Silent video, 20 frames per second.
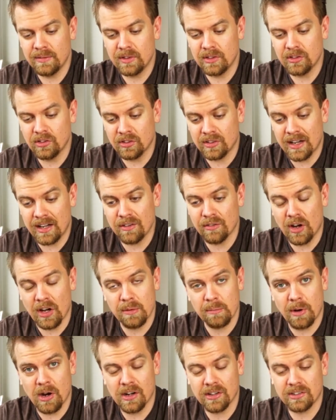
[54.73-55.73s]
of
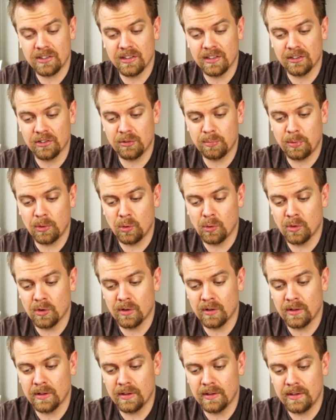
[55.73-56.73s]
unbox and
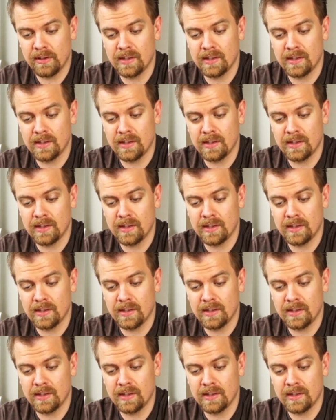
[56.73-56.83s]
explore